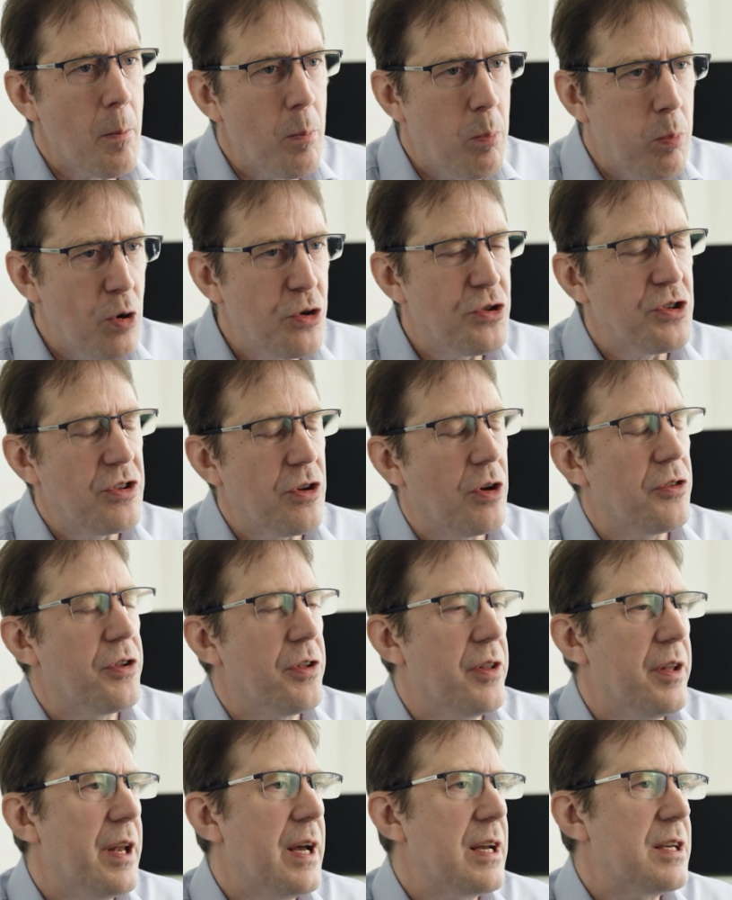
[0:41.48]
pushed it on
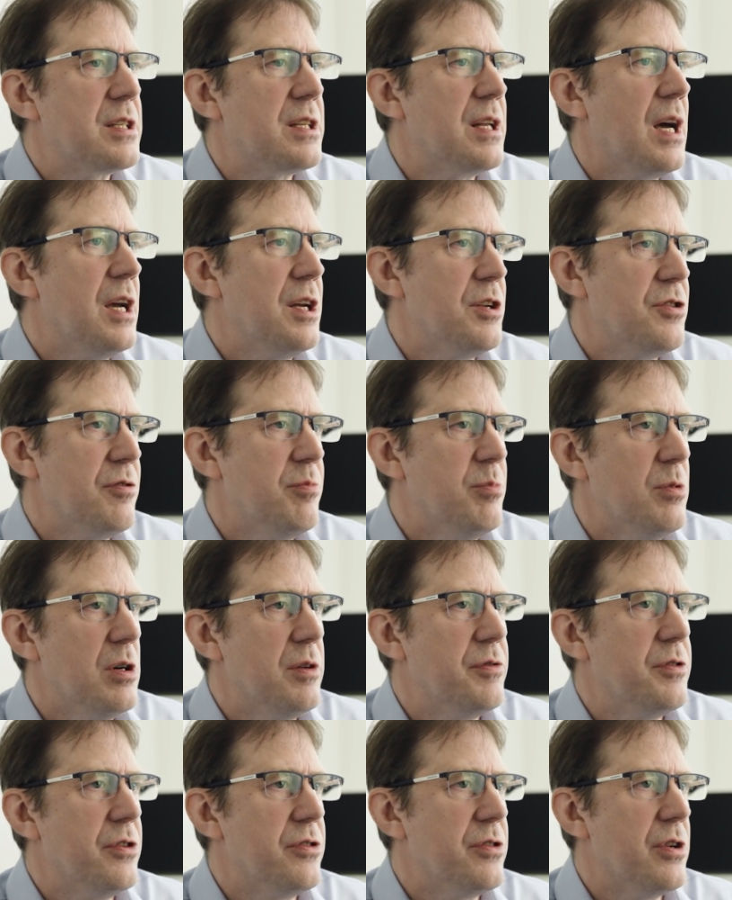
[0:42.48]
to the next stage of
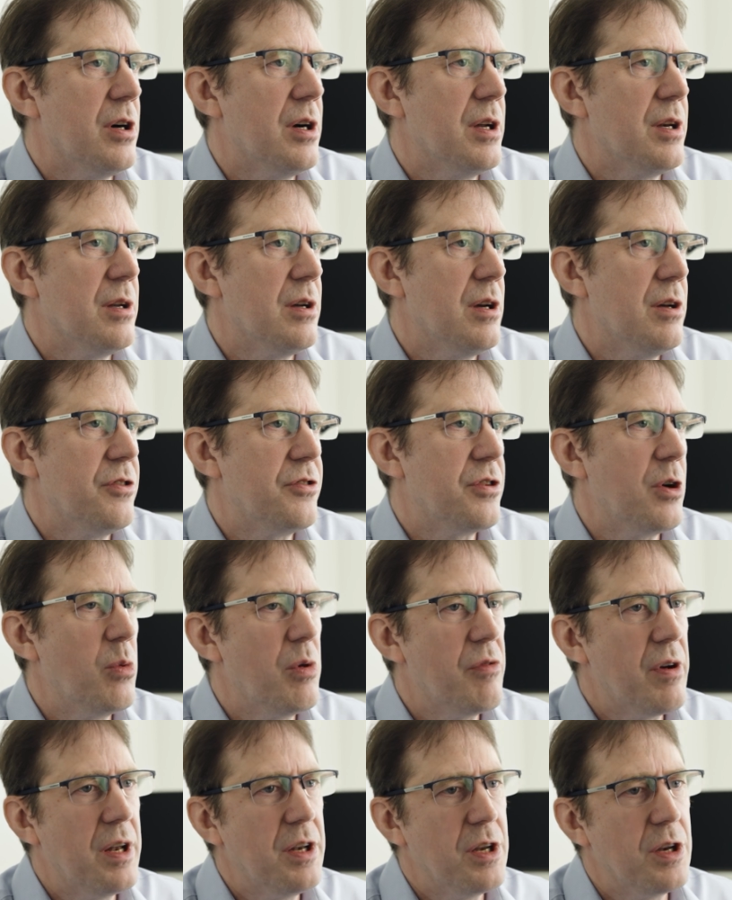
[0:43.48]
MRF design. And so
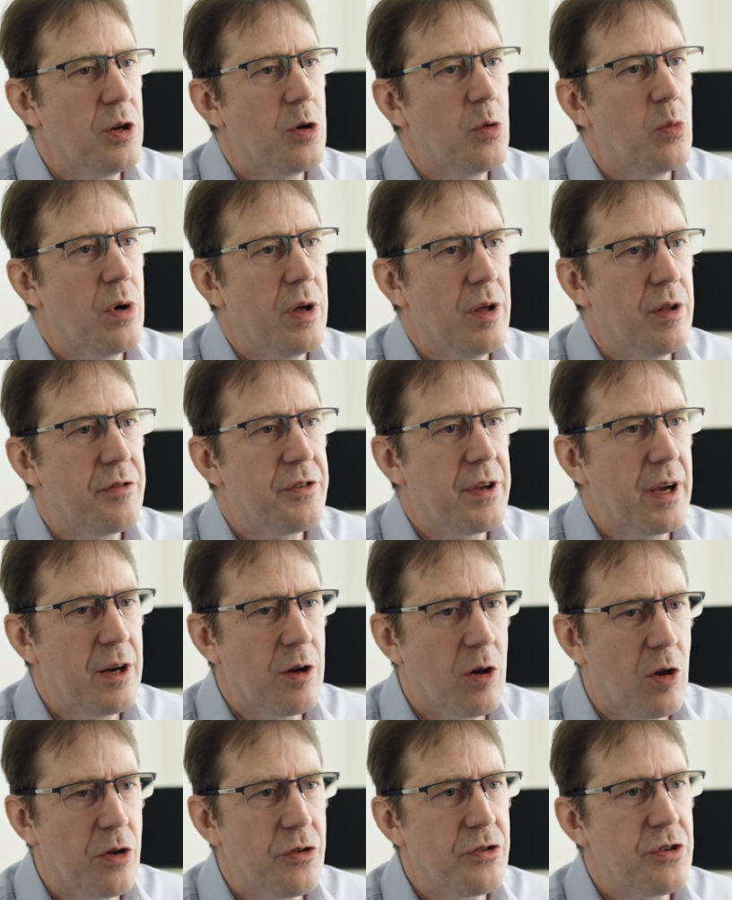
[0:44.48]
we've ended up with
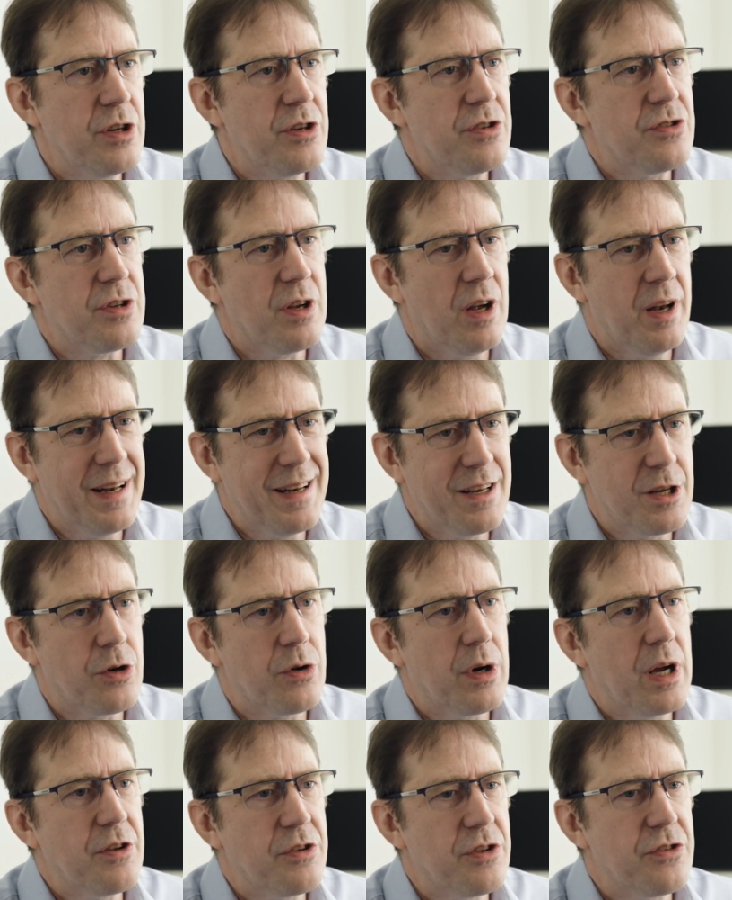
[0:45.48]
technologies and
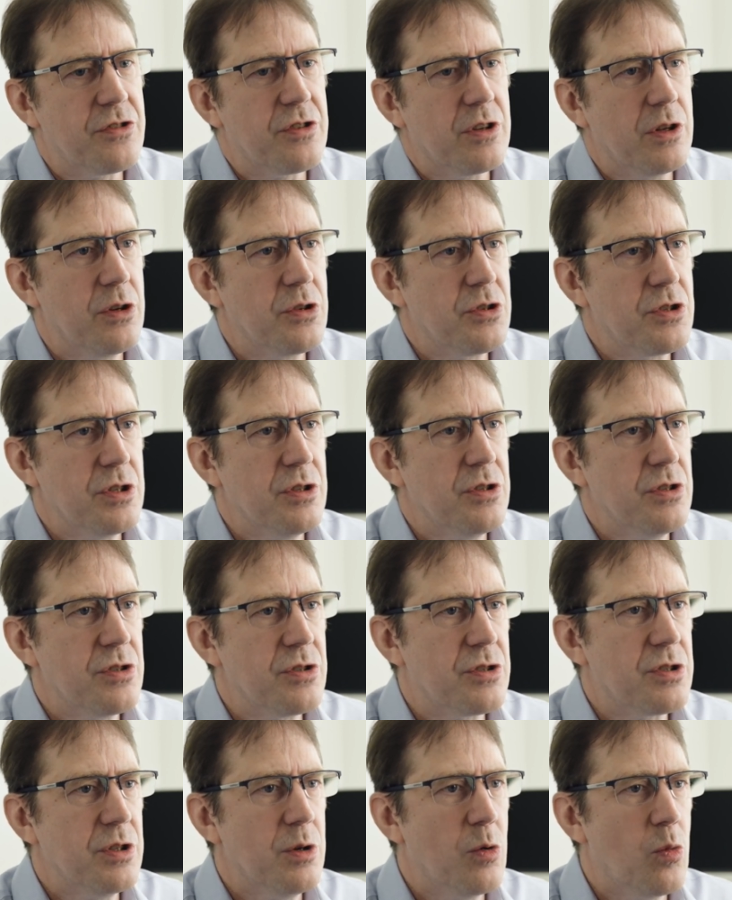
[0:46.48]
integrated
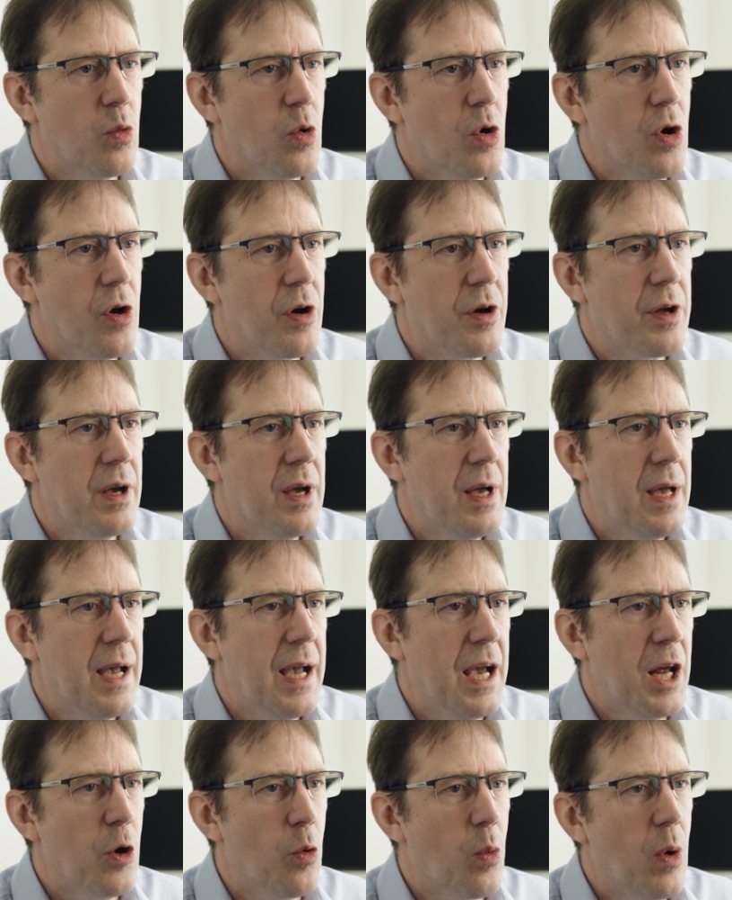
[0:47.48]
solutions that work
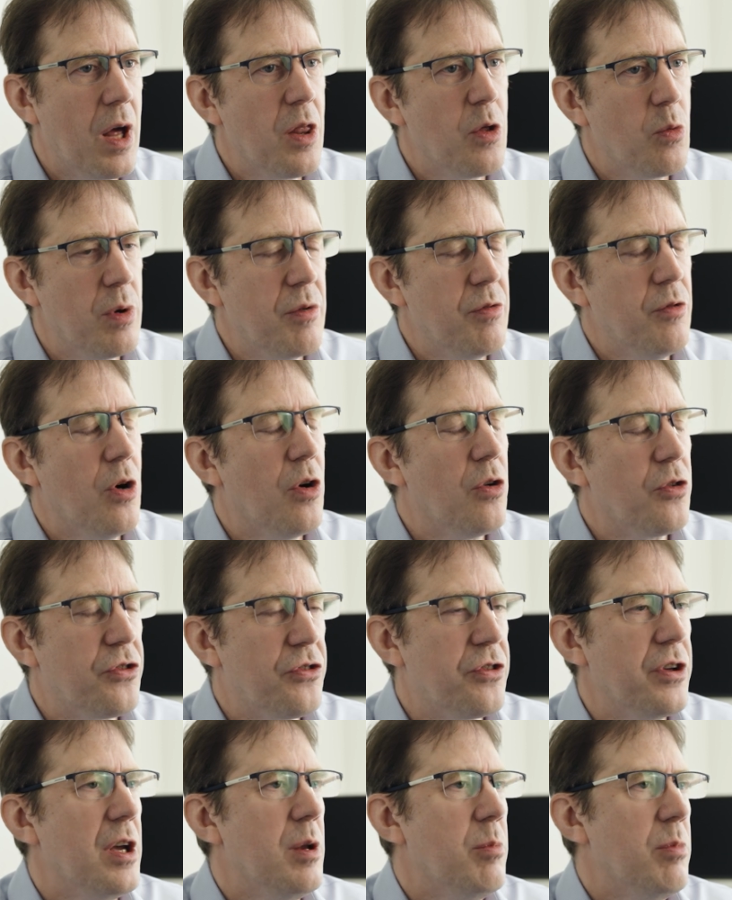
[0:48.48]
in a way that we've not
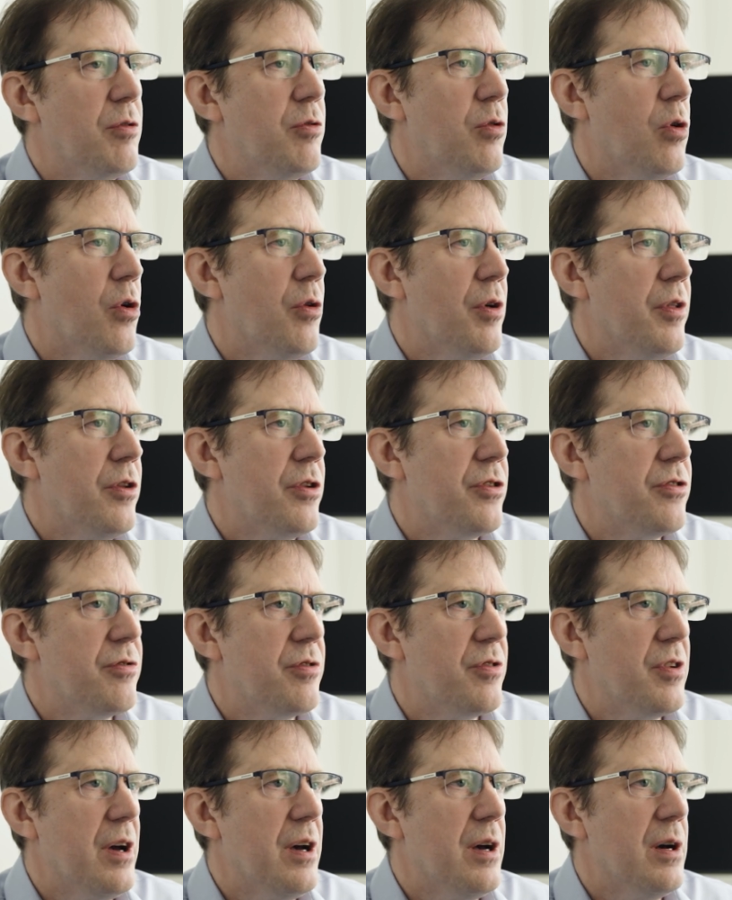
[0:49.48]
seen before in the
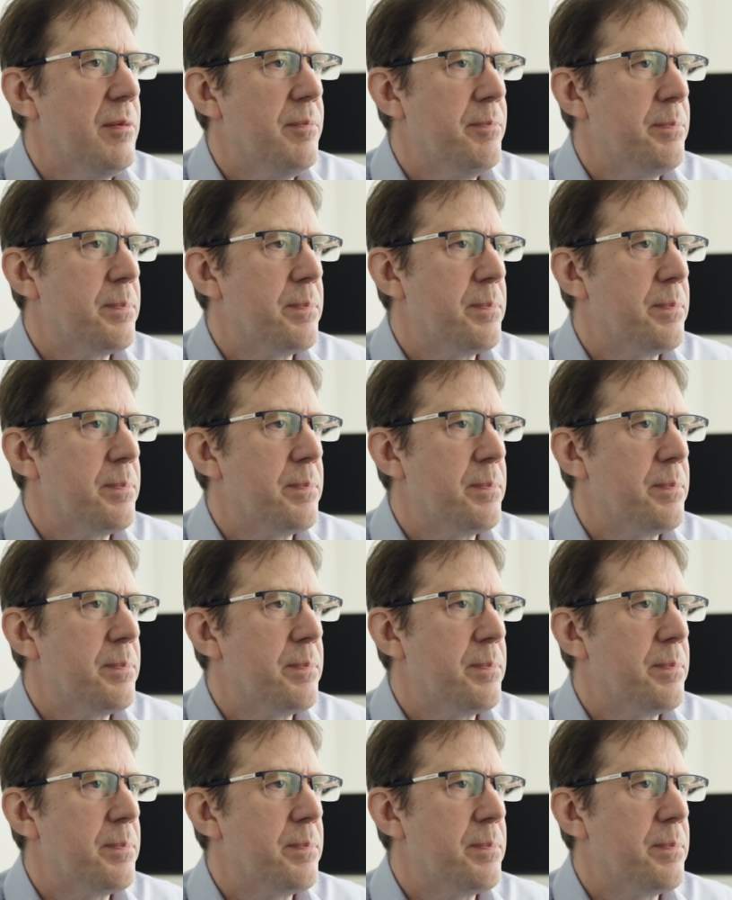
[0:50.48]
sphere.